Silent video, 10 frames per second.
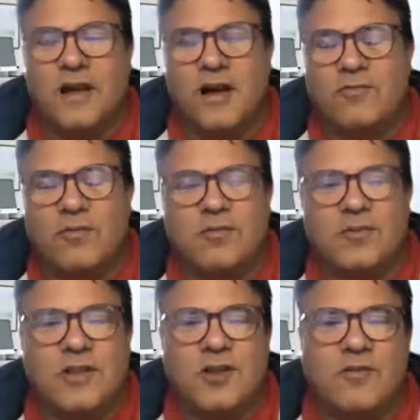uh, from
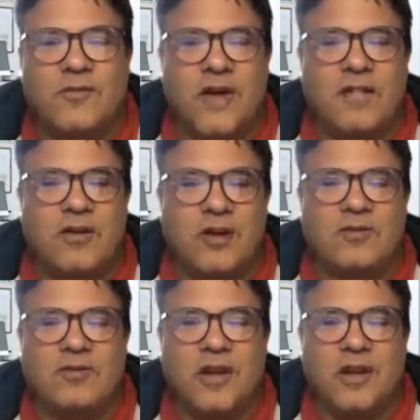Silicon Valley
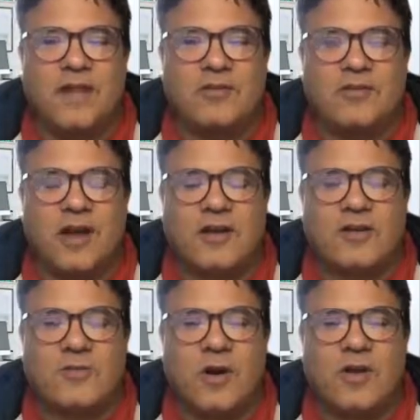on Guy
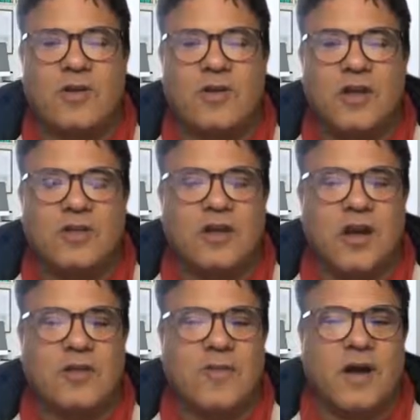Kawasaki's partner,
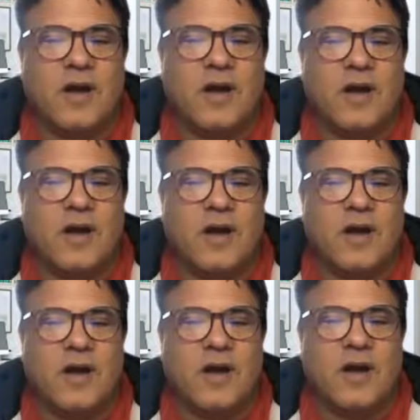talking about going
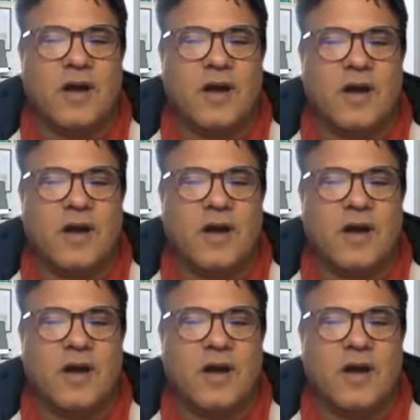global.